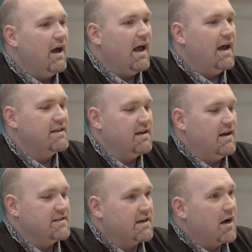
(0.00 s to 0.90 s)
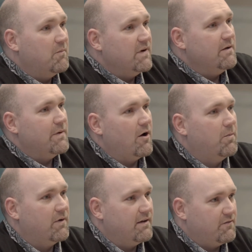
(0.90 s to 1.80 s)
As a company, we
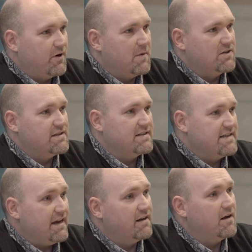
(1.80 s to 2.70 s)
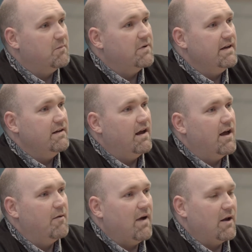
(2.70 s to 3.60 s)
operate very much as a tech company
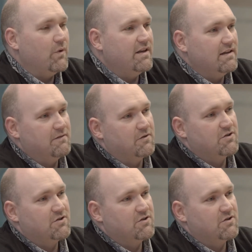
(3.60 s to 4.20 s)
and we deliver